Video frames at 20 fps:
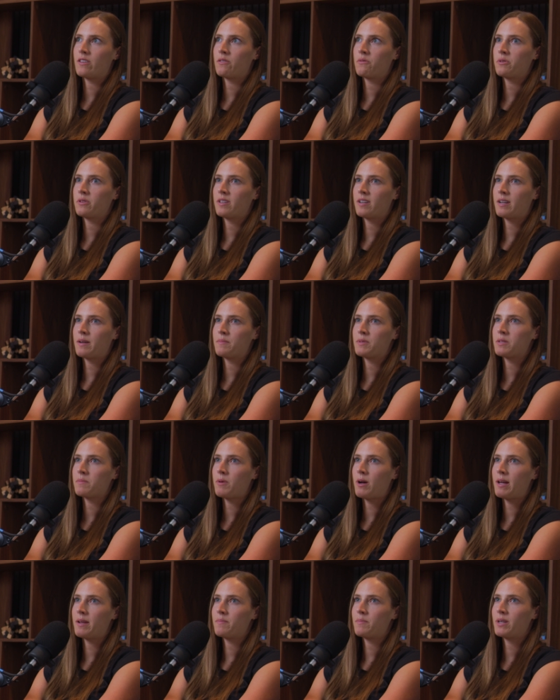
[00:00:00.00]
one that comes to
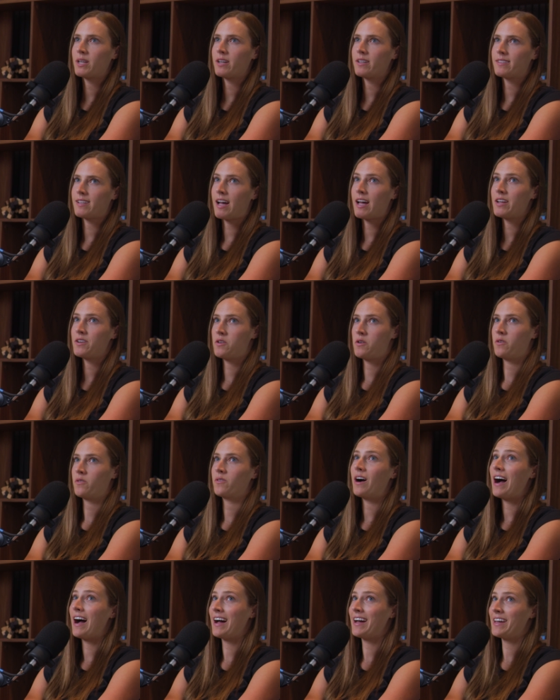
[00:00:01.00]
mind because I
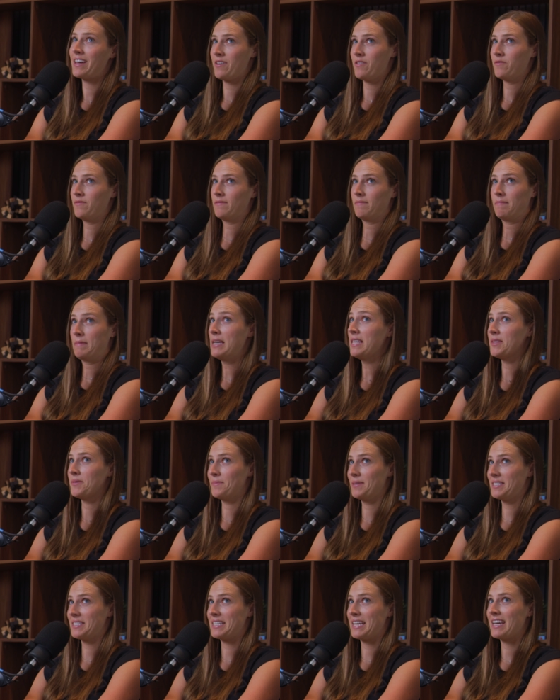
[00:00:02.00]
know I have made the
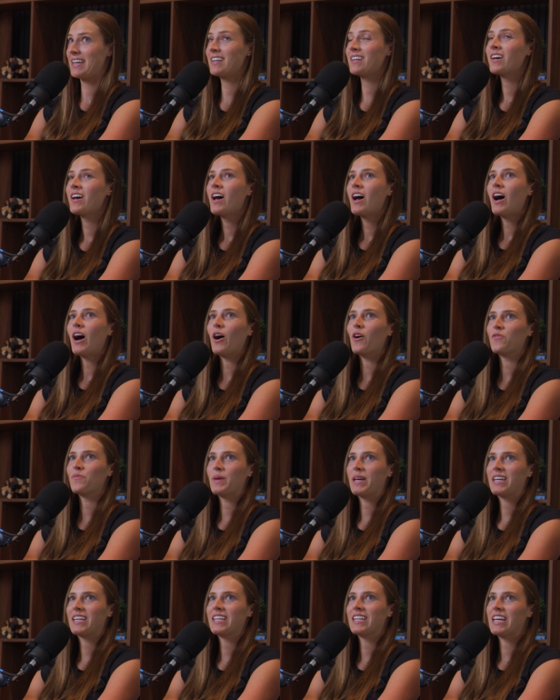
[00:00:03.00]
mistake of
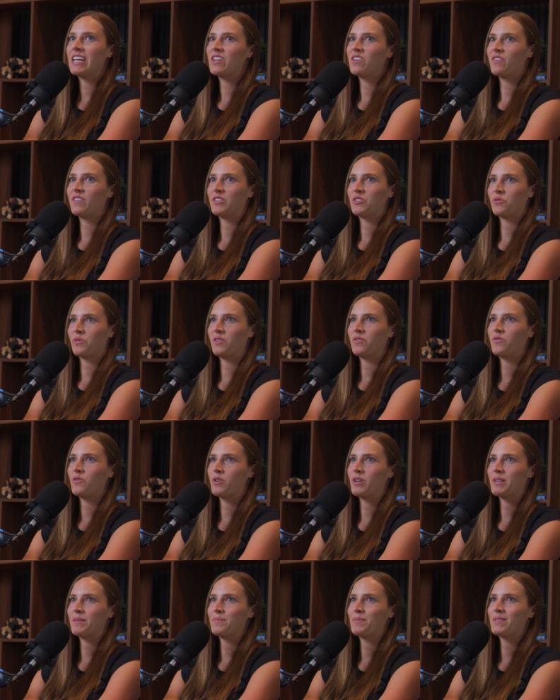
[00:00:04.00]
making individual
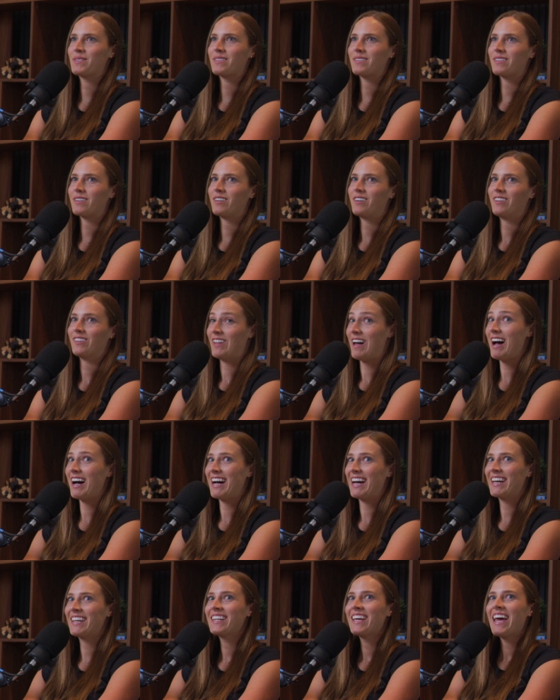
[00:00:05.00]
forms a
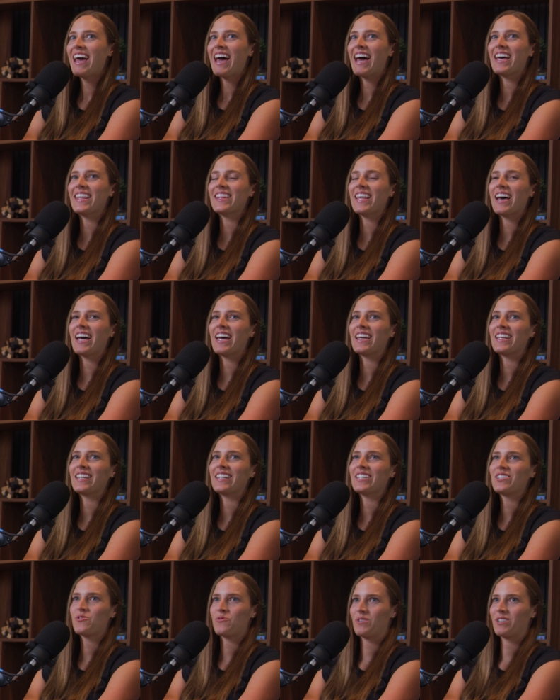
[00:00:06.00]
lot, and then
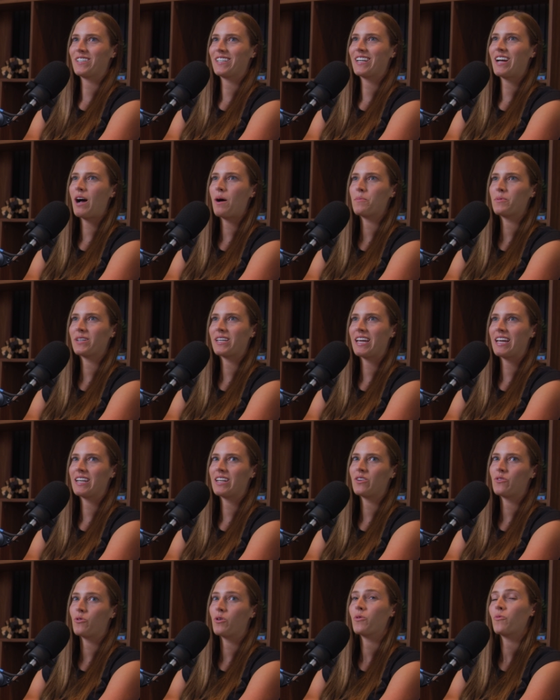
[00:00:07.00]
it's really
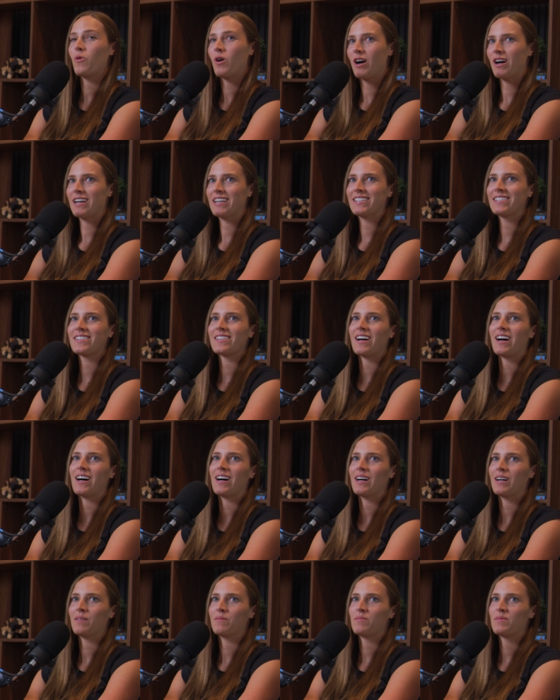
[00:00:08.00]
complicated or was
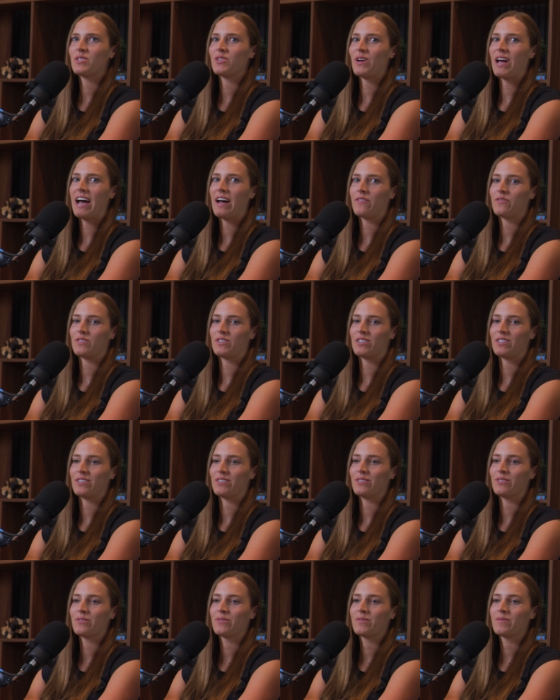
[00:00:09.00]
um, to have
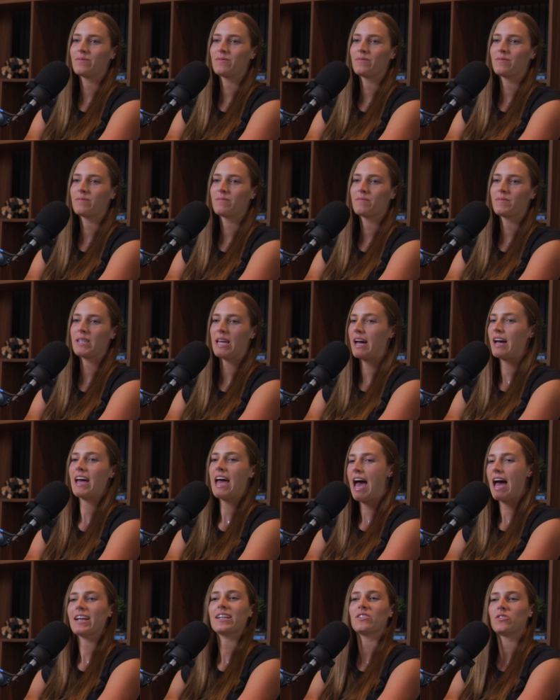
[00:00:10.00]
to yeah,
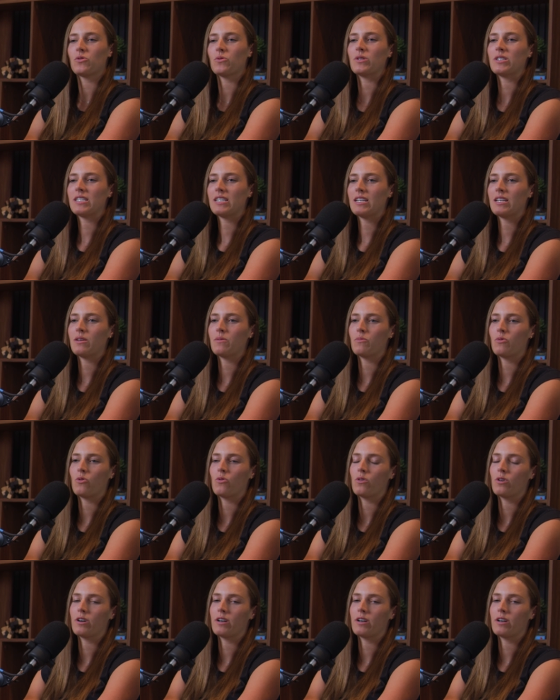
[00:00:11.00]
add it to a team or